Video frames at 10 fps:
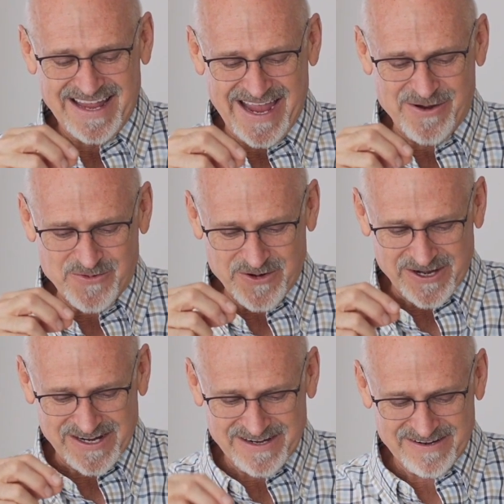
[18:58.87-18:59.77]
at
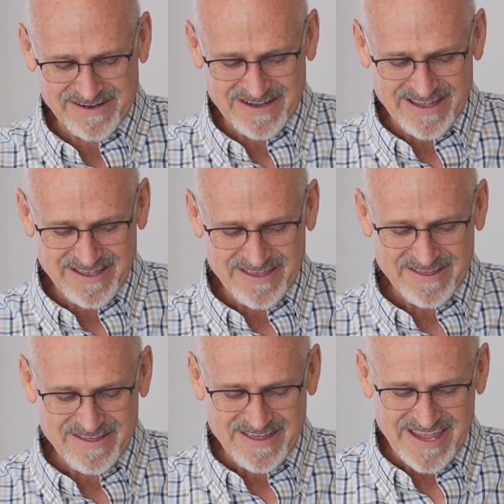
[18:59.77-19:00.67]
work.
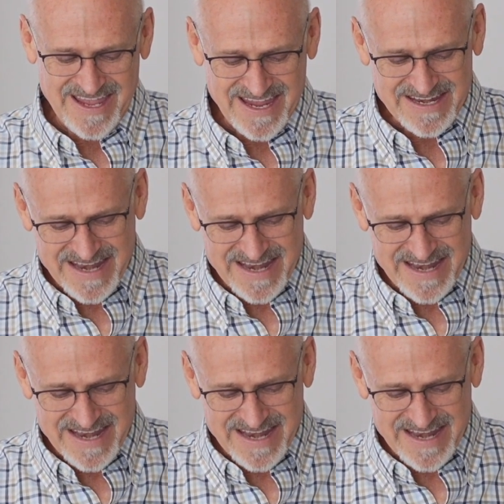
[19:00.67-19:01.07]
He